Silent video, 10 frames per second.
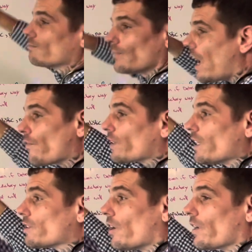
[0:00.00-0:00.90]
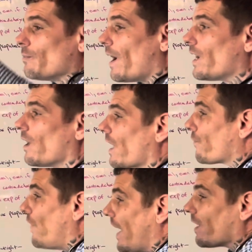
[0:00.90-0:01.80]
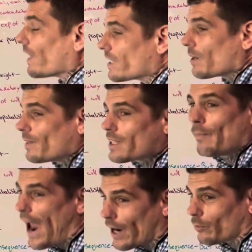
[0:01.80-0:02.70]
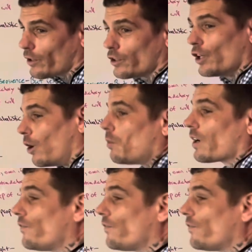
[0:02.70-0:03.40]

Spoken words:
everything's already made up. Like fatalism is a bad one. You don't want to